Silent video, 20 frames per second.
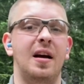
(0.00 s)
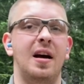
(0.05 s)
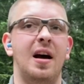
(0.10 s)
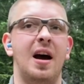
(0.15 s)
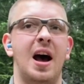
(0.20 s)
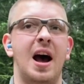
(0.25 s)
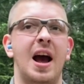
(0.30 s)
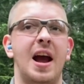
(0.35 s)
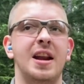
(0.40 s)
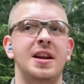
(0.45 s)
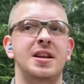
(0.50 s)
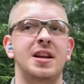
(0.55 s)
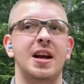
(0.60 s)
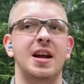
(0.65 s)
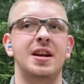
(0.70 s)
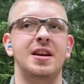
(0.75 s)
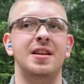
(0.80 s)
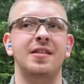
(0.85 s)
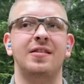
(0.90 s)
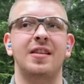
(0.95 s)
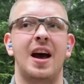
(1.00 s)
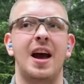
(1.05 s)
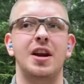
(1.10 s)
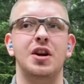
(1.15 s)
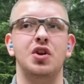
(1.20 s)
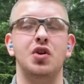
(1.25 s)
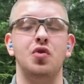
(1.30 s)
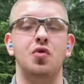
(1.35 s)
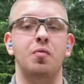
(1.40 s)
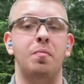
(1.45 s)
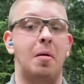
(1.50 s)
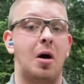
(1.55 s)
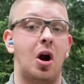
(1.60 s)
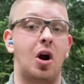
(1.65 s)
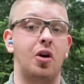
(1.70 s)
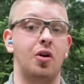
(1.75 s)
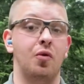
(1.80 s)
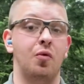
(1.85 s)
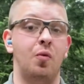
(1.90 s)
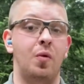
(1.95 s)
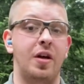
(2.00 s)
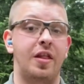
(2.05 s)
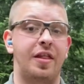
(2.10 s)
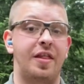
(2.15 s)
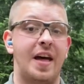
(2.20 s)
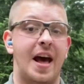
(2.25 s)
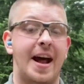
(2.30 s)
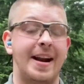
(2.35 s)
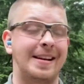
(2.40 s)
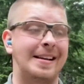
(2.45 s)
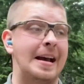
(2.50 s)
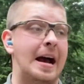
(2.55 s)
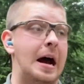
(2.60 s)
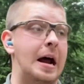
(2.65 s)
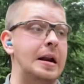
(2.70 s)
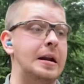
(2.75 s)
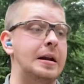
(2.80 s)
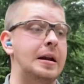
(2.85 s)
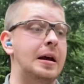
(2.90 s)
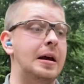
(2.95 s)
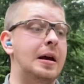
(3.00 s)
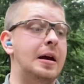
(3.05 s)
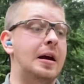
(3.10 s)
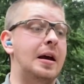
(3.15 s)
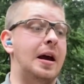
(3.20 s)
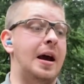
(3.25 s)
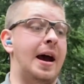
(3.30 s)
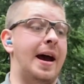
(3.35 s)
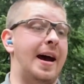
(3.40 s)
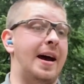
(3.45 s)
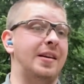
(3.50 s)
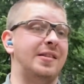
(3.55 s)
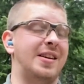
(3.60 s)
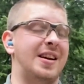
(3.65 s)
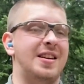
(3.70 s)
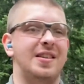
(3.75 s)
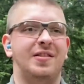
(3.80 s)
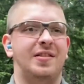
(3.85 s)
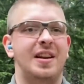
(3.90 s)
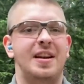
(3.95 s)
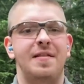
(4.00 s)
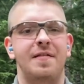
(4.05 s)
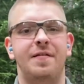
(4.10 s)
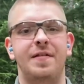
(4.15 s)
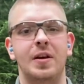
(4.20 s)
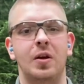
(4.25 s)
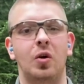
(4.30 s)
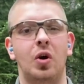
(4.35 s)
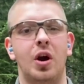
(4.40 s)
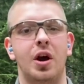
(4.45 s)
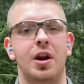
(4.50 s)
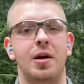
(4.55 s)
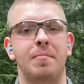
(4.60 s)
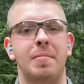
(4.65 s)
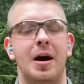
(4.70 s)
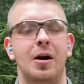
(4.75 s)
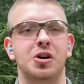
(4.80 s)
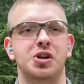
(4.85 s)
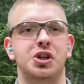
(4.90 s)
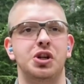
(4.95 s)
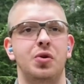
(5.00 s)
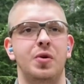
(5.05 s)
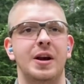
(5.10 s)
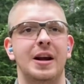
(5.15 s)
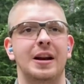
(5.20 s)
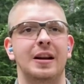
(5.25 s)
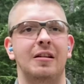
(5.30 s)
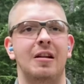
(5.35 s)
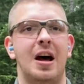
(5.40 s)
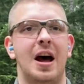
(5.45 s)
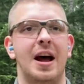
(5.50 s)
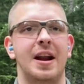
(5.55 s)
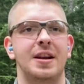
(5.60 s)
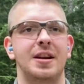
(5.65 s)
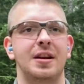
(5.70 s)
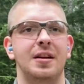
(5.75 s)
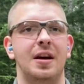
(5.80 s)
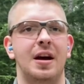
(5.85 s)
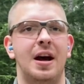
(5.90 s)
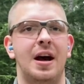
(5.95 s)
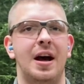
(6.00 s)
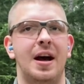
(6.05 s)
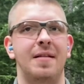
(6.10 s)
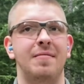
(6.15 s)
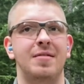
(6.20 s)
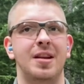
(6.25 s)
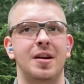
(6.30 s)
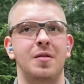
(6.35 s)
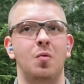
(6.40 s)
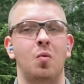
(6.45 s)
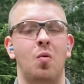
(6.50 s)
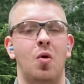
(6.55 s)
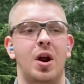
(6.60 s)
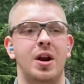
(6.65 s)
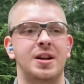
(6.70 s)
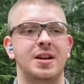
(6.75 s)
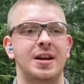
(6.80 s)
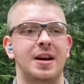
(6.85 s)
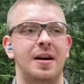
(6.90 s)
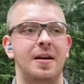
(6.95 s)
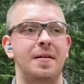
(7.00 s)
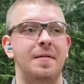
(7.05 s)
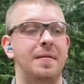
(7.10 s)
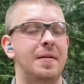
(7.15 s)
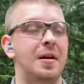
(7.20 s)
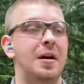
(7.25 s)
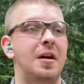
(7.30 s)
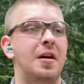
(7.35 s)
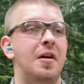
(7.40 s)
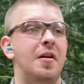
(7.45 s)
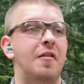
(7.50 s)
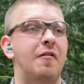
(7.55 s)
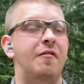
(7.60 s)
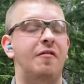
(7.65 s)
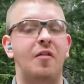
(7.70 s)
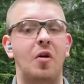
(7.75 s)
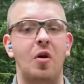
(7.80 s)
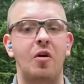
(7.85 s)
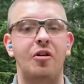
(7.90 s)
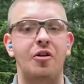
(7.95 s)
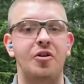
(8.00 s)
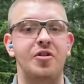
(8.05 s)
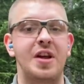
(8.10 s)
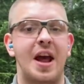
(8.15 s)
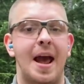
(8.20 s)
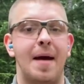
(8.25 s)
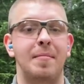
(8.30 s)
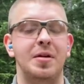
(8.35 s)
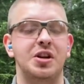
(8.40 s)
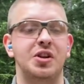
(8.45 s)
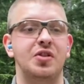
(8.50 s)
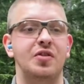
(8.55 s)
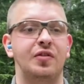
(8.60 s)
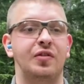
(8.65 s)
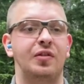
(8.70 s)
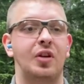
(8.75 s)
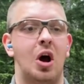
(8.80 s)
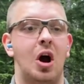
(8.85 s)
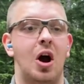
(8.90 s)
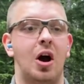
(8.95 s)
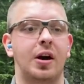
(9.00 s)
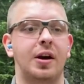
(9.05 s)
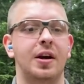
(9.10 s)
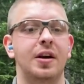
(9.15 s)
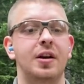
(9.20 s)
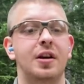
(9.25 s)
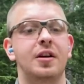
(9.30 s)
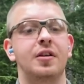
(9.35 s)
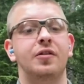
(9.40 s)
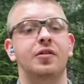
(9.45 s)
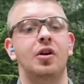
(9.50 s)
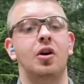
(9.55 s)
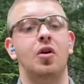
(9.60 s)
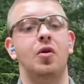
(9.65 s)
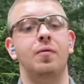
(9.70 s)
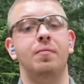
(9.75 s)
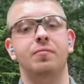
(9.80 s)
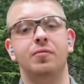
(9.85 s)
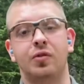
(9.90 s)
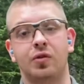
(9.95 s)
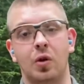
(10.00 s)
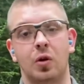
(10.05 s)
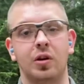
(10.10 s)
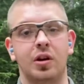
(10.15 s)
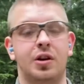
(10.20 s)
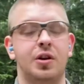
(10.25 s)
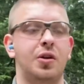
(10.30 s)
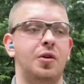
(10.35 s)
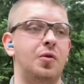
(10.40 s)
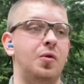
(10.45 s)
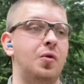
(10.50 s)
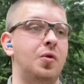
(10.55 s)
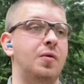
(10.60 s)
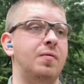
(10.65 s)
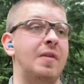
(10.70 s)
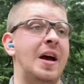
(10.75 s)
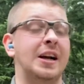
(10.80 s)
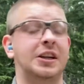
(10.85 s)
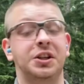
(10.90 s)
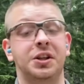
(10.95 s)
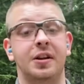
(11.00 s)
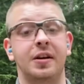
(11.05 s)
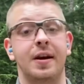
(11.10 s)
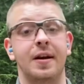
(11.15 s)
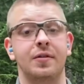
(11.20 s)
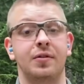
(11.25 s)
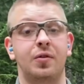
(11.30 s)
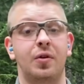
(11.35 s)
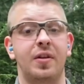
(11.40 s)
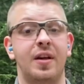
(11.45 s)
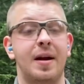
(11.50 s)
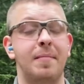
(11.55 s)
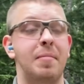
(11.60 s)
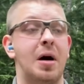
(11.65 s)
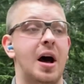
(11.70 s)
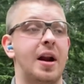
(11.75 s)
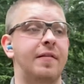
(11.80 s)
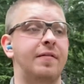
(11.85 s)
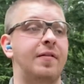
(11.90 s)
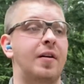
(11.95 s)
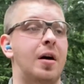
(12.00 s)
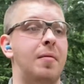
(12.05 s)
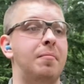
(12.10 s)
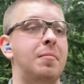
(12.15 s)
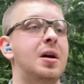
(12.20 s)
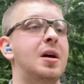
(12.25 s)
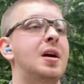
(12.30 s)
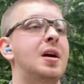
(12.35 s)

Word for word: I did decide to part with that gun as I just didn't feel good about shooting it a lot. Uh, didn't want to further damaged the stock. So sold it to actually the gun store that I bought it from.